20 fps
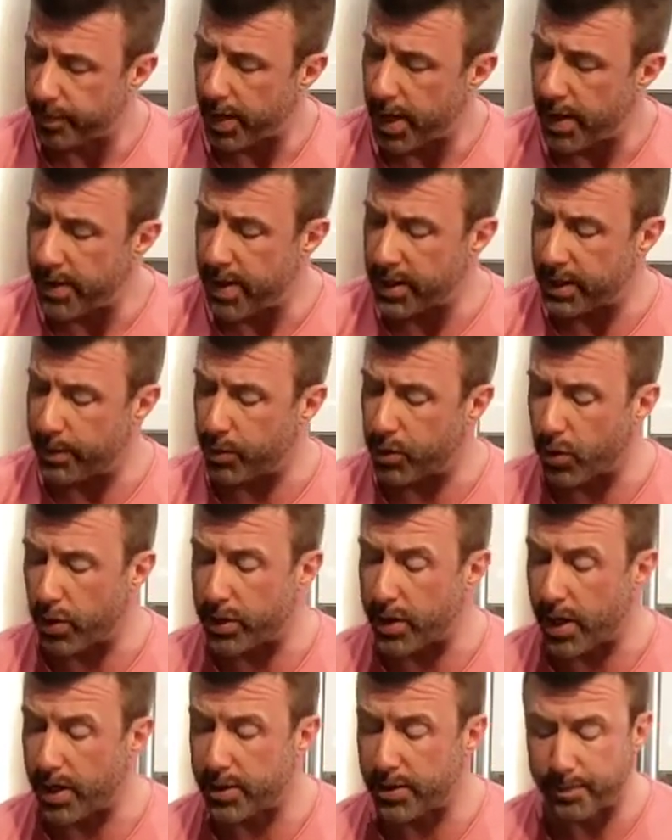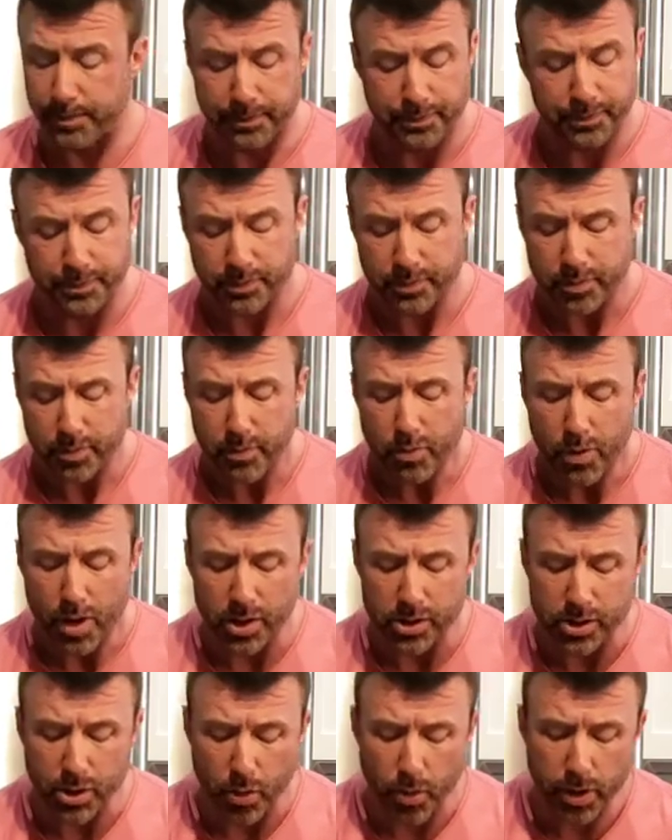And then some soy sauce.
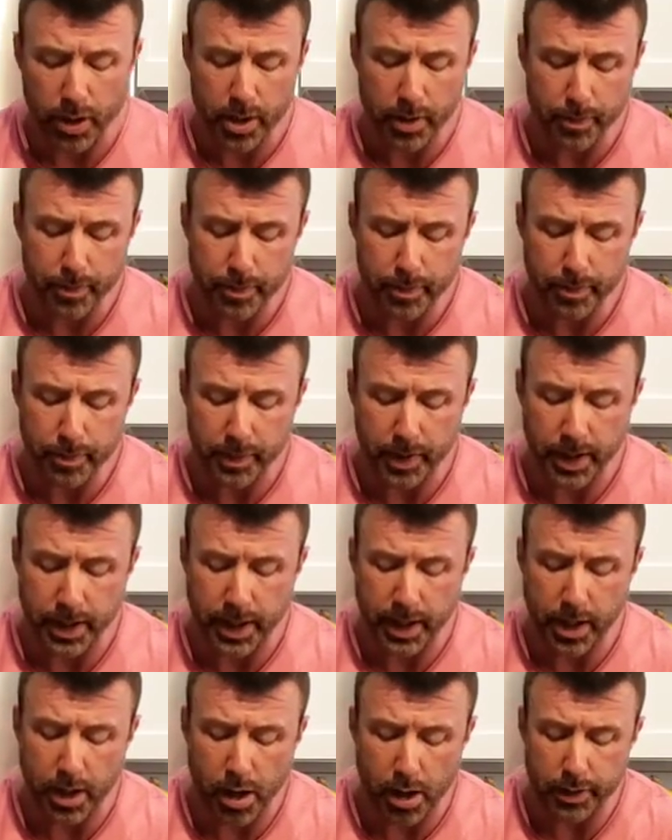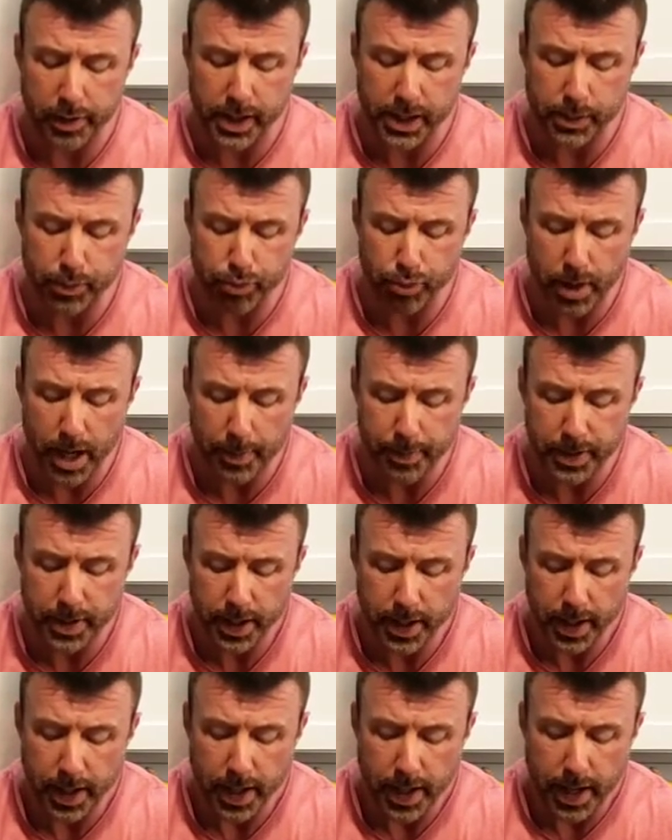So we're going to get all these prepped
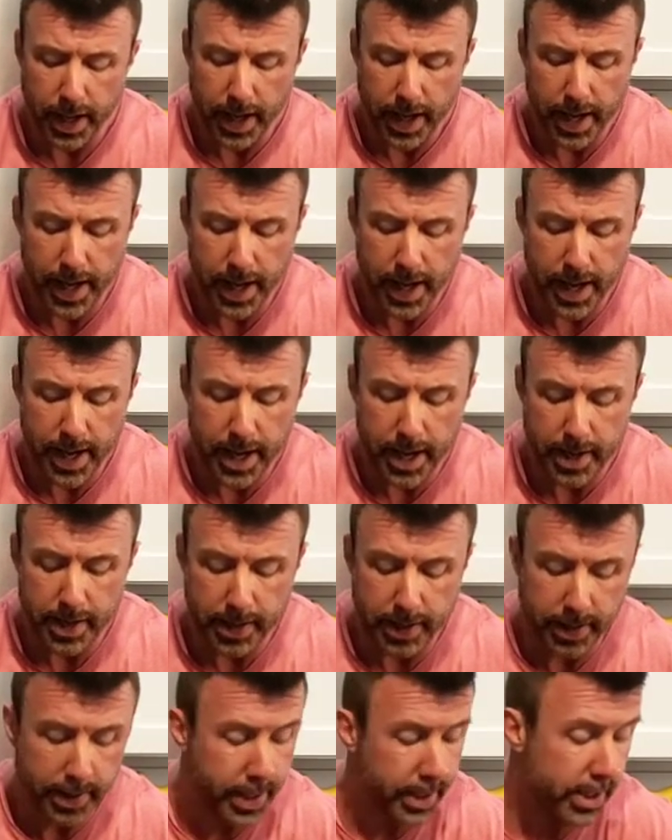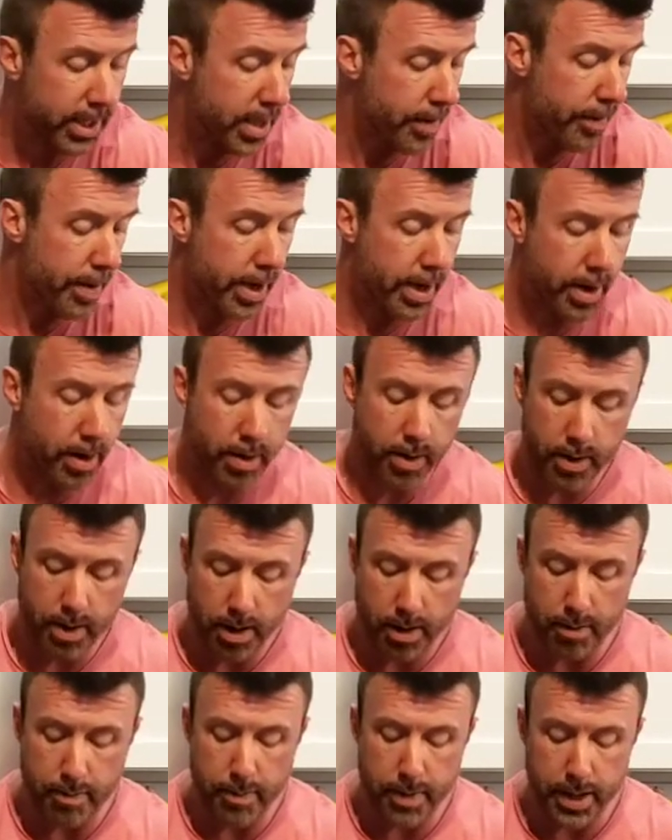and get them in our
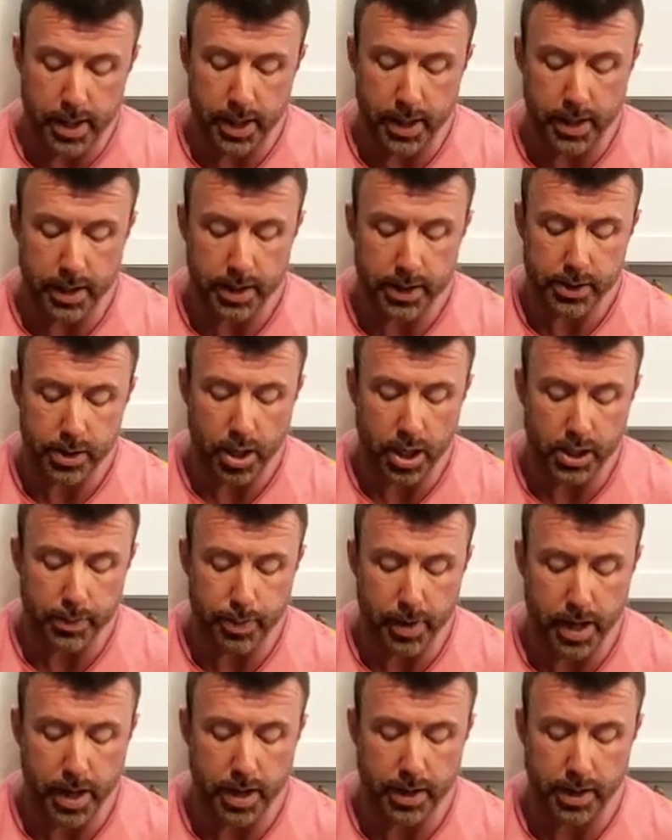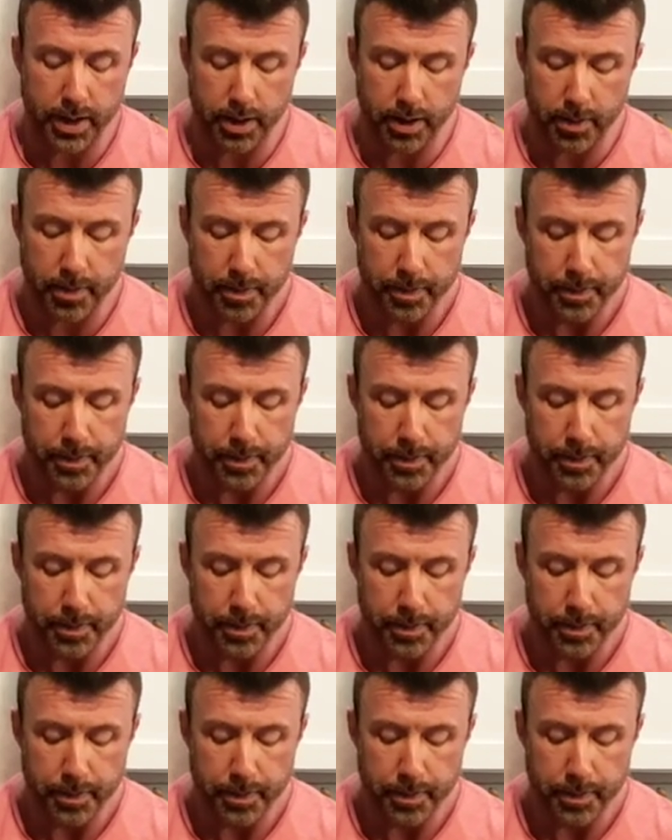mini saucepan here.